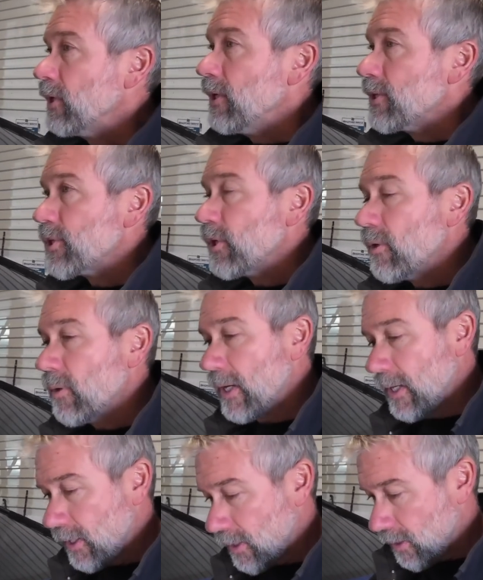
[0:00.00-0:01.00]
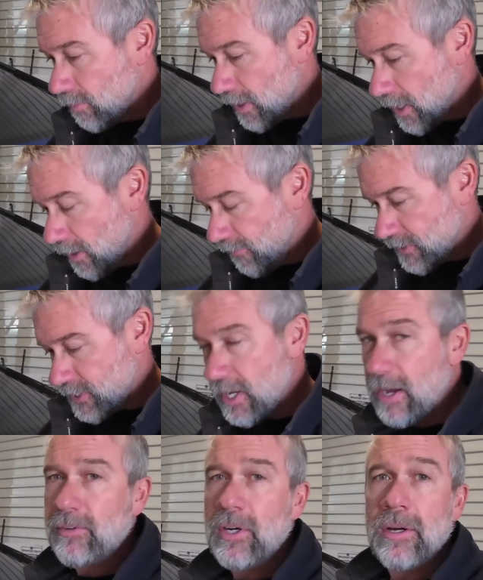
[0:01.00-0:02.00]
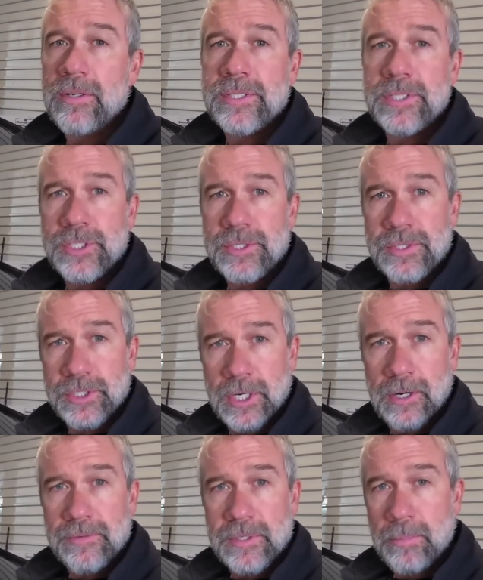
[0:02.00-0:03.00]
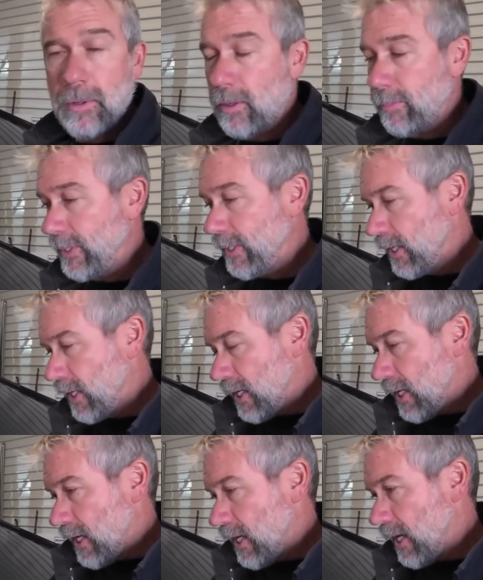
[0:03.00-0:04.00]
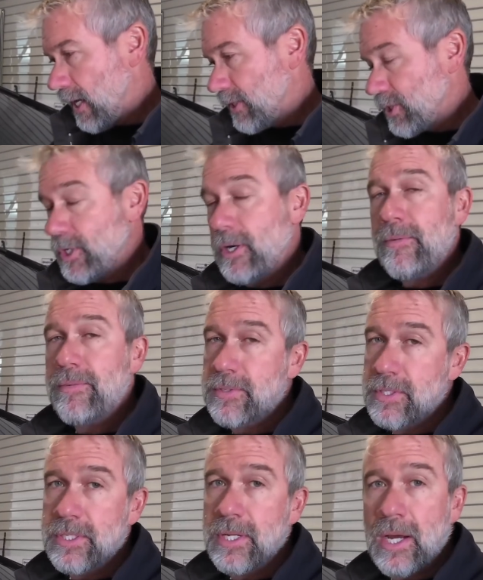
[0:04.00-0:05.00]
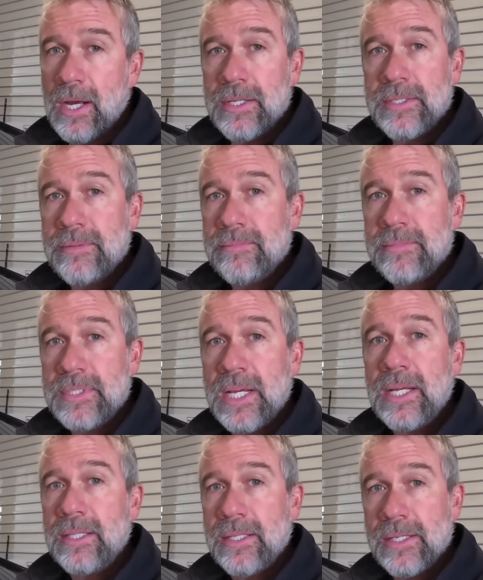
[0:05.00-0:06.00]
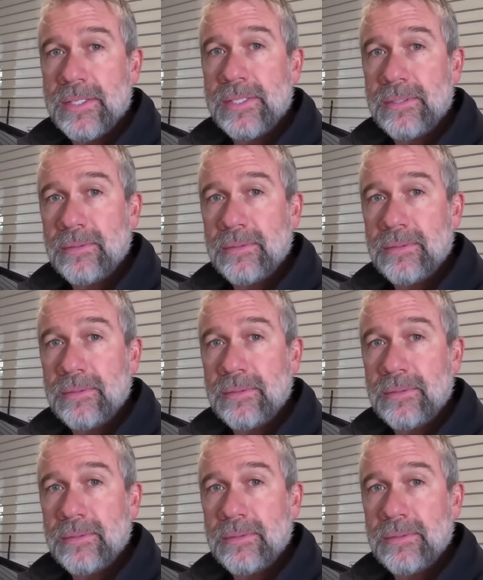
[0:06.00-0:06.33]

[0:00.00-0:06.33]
So my office staff calls the sheriff's department, and the sheriff did not take this